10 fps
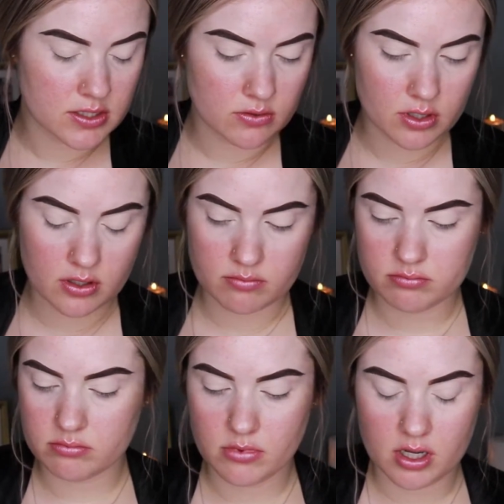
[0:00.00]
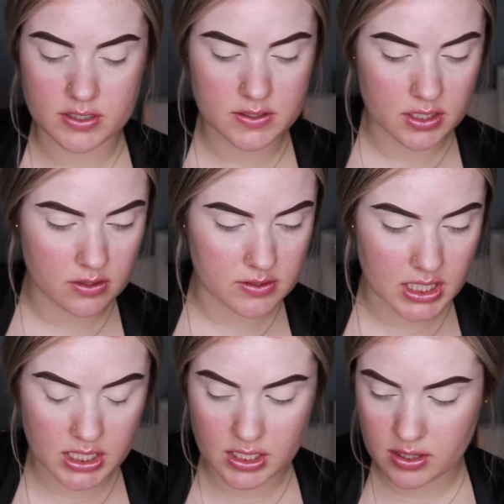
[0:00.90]
You could honestly use
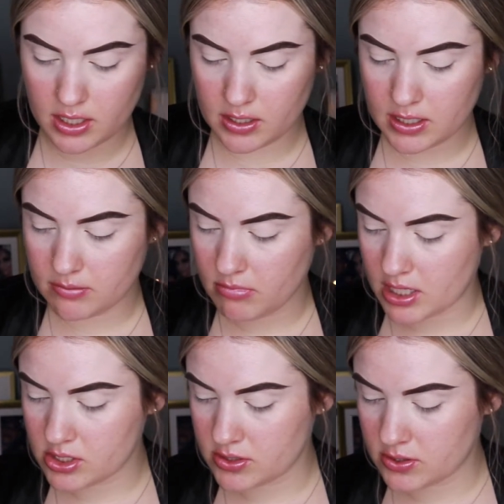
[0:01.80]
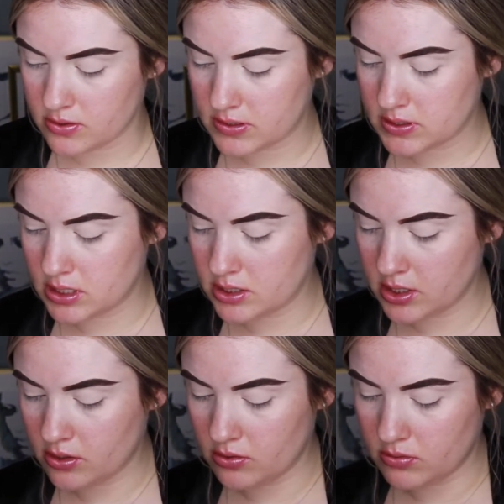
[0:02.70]
anything that matches your skin
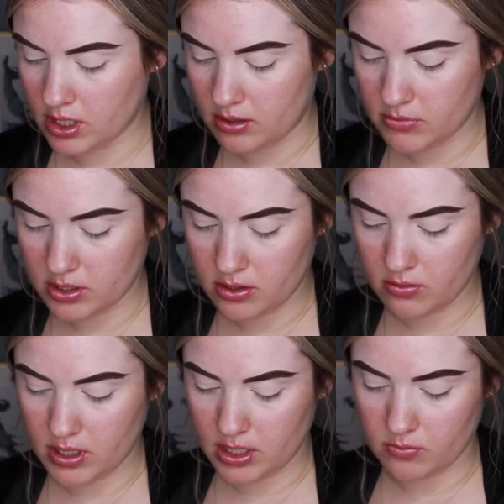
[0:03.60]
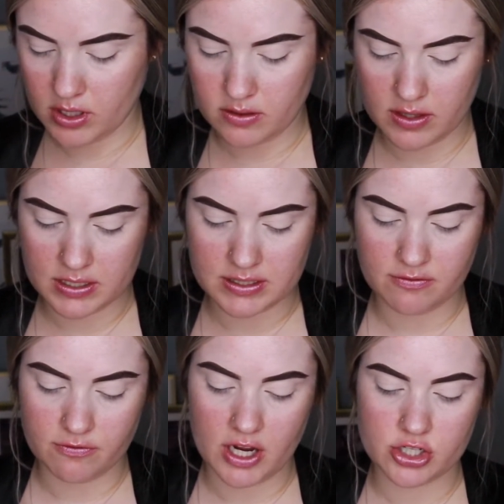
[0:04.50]
tone. I'm gonna go in with this
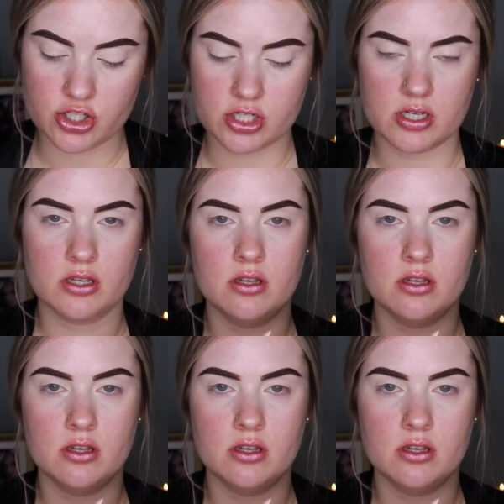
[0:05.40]
fresh